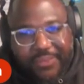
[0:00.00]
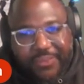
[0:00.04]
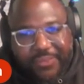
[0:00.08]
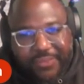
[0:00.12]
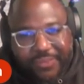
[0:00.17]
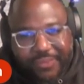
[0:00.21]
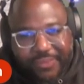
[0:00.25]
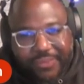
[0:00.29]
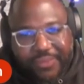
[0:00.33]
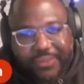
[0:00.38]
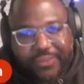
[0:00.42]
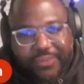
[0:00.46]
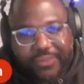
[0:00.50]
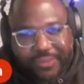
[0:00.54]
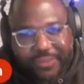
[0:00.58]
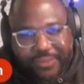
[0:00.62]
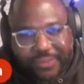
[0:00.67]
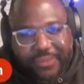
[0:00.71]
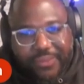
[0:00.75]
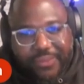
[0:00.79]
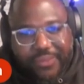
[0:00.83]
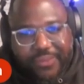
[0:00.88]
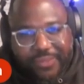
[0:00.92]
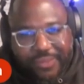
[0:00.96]

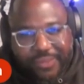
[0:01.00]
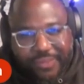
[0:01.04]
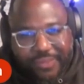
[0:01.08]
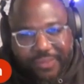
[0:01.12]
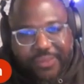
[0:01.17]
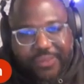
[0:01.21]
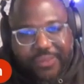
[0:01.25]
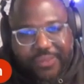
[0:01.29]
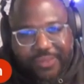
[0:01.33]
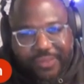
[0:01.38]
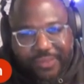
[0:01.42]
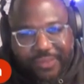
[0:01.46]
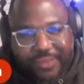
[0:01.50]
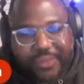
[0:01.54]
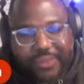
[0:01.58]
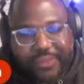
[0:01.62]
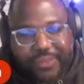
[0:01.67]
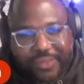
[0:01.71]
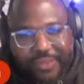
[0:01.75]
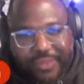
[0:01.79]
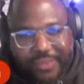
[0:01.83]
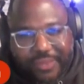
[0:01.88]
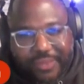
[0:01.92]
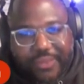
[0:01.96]

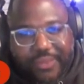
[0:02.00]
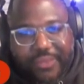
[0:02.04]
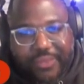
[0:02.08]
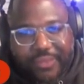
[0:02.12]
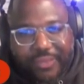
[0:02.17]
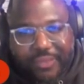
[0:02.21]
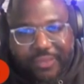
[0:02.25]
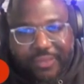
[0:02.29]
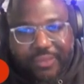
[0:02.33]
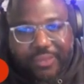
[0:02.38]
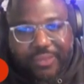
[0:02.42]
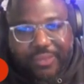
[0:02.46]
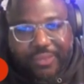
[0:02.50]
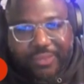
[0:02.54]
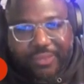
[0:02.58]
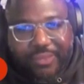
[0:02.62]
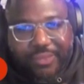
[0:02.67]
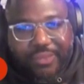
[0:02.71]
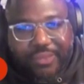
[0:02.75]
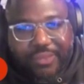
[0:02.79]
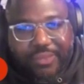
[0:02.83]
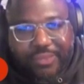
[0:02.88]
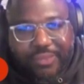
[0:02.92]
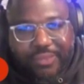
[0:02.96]

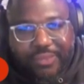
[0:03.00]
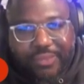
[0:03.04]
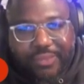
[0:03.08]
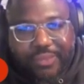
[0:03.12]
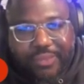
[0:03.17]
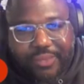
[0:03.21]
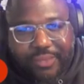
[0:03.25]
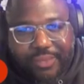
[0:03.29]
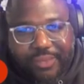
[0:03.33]
(silent)